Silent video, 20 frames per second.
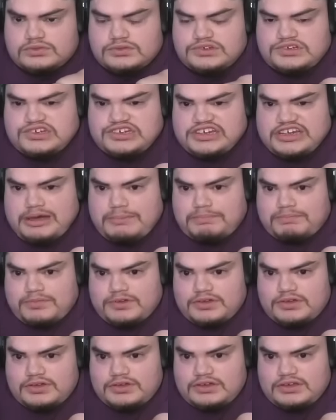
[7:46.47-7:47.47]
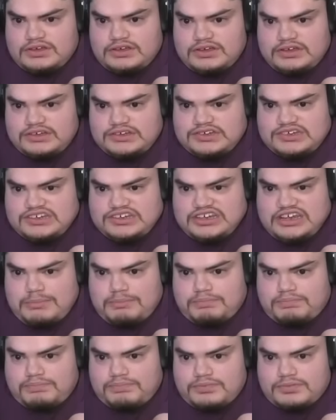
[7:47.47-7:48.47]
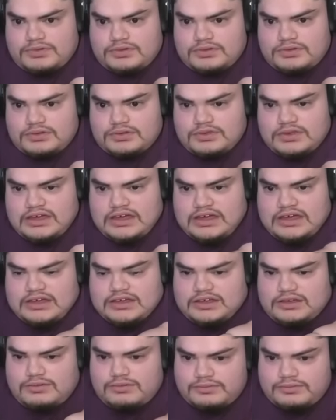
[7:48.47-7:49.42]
Chip. Chip. Thank you.